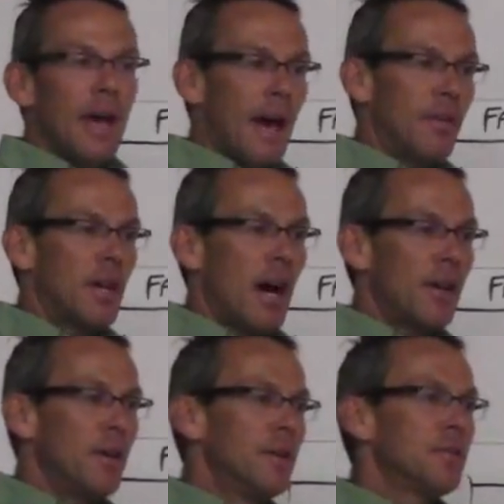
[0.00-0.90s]

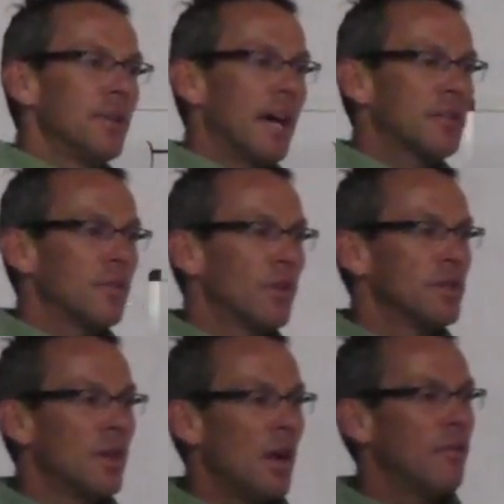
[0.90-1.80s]
Avocados, extra
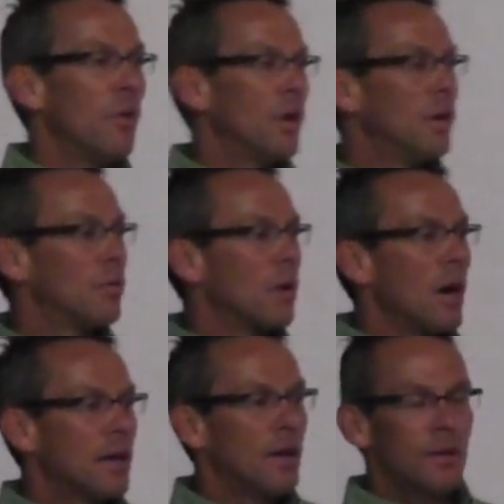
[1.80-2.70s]
virgin olive oil,
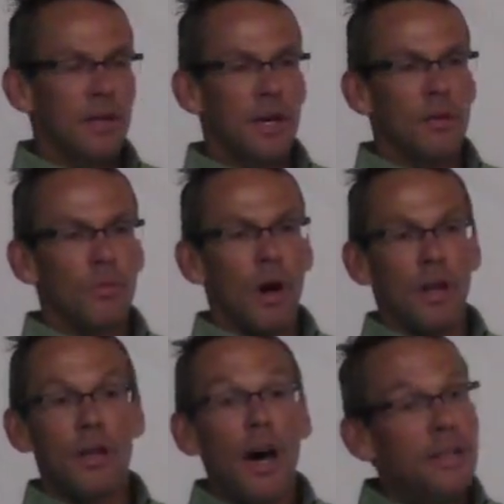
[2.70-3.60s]
raw coconut,
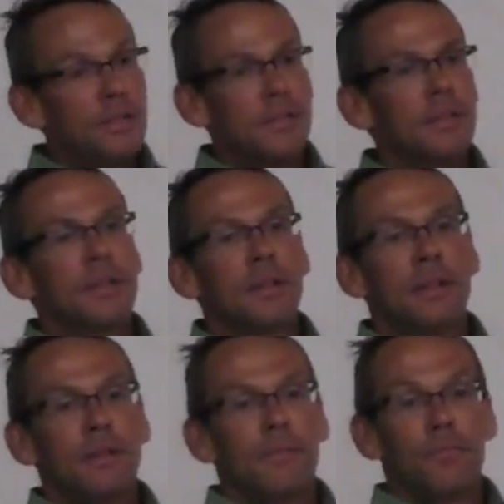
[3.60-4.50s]
raw nuts,
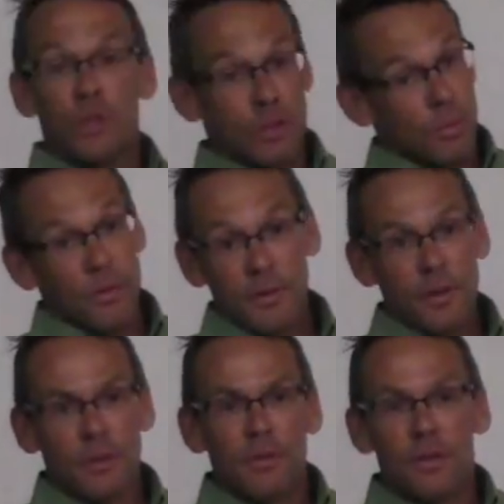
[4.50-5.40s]
just real
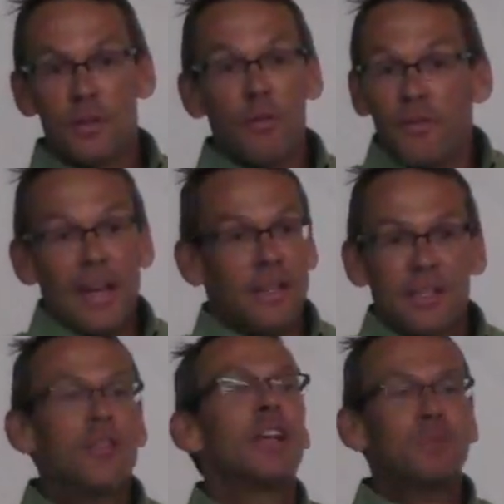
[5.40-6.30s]
food. There's no
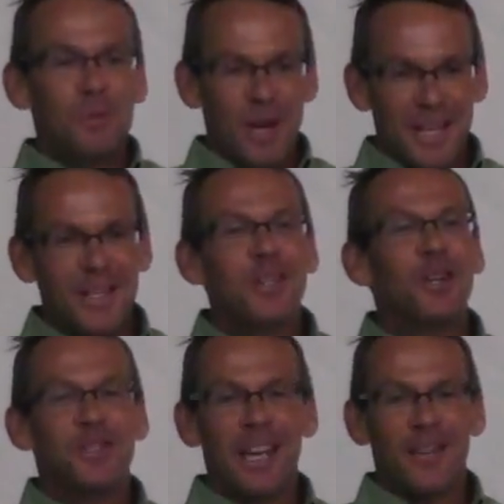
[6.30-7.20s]
fancy, that's what I'm trying to get you to
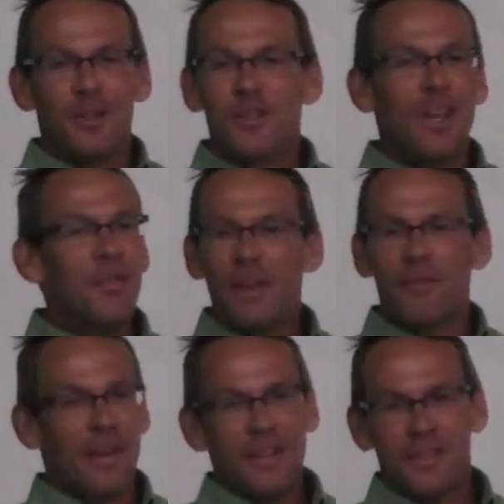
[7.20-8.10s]
understand. There's nothing
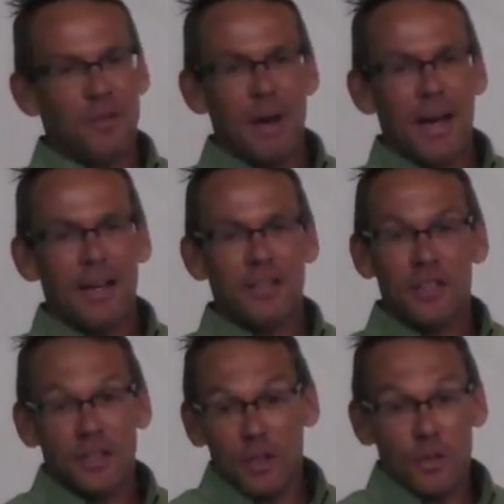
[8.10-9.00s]
fancy about it, it's
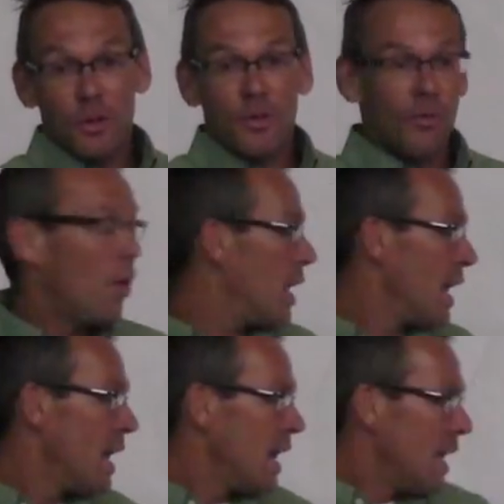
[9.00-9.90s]
just the truth of
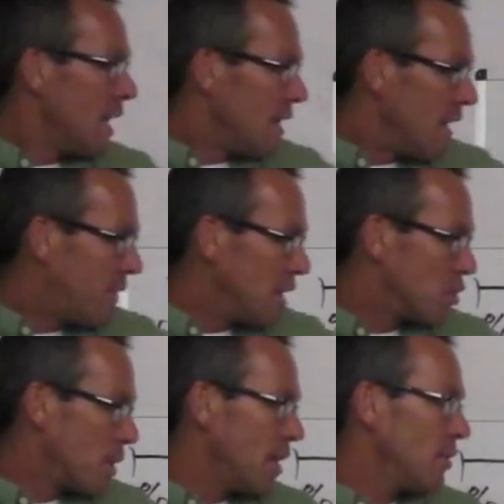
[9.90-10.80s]
what, if the
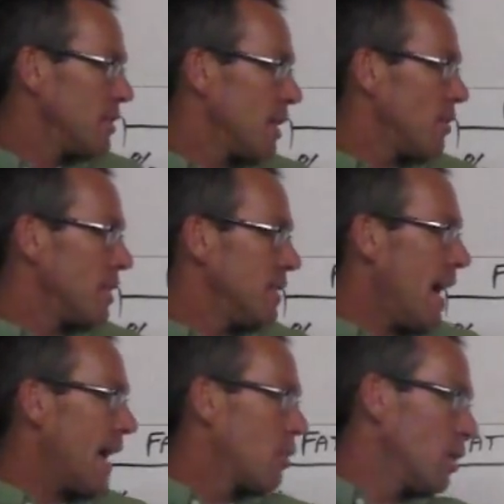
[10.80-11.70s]
adrenal is under
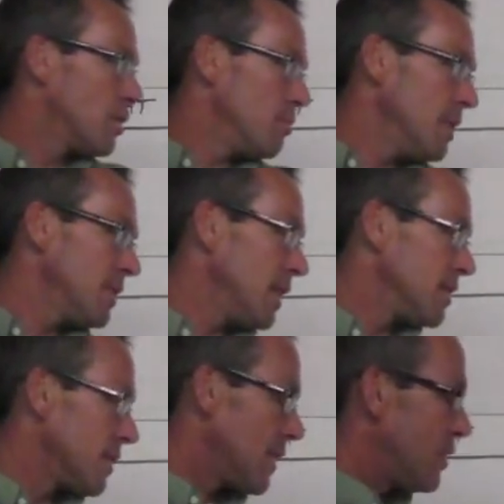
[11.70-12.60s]
attack, what you're missing
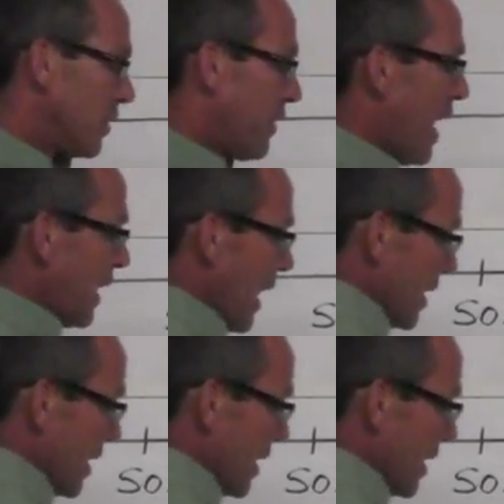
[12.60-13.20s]
is essential fatty